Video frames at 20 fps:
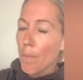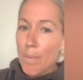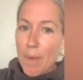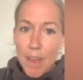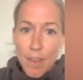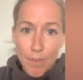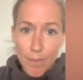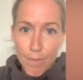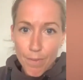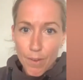a
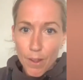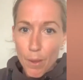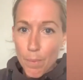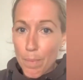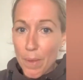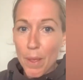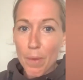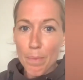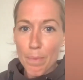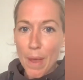bit
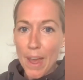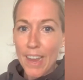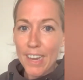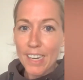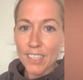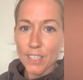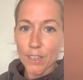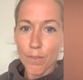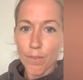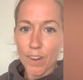of
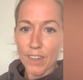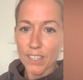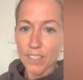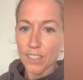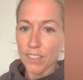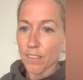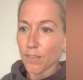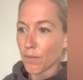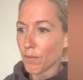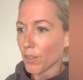paint to
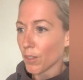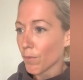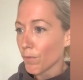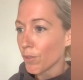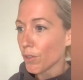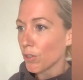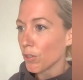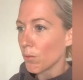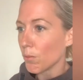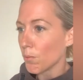freshen the
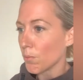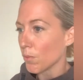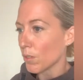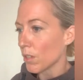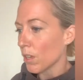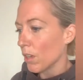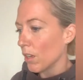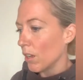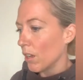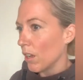
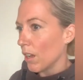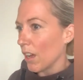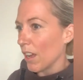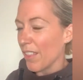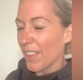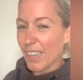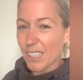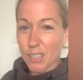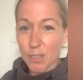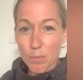rooms,
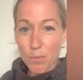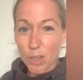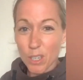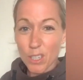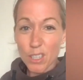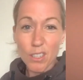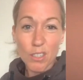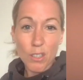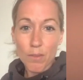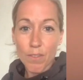and then some
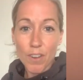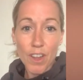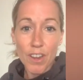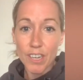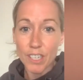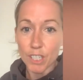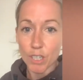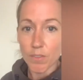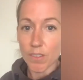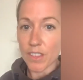nice new
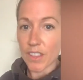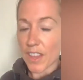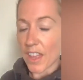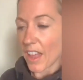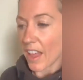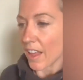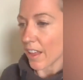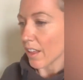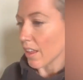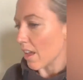furniture in
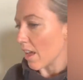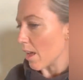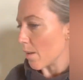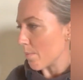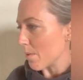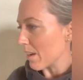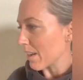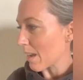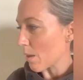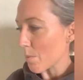there.
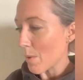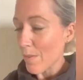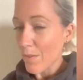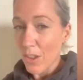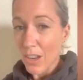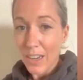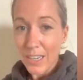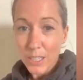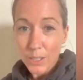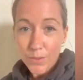And again,
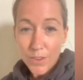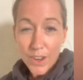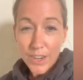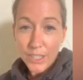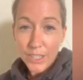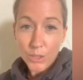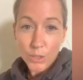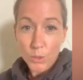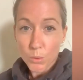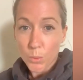whether you lease
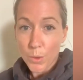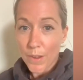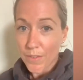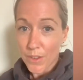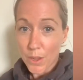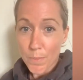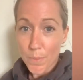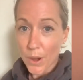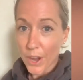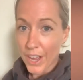furniture or
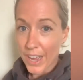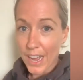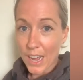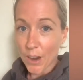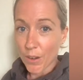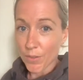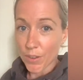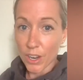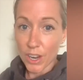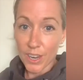whether you buy it
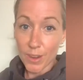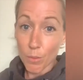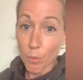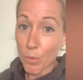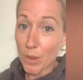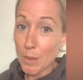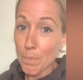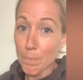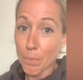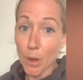
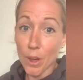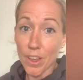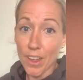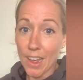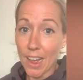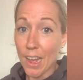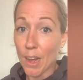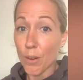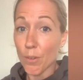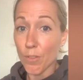outright, we buy
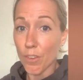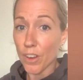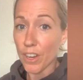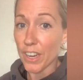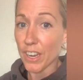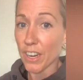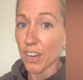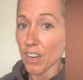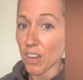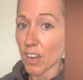it
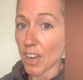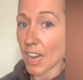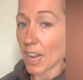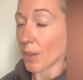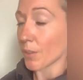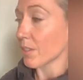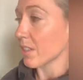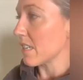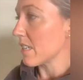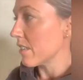outright in our
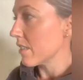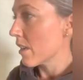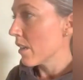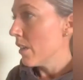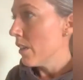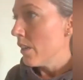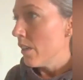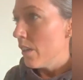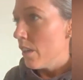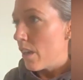houses.
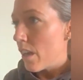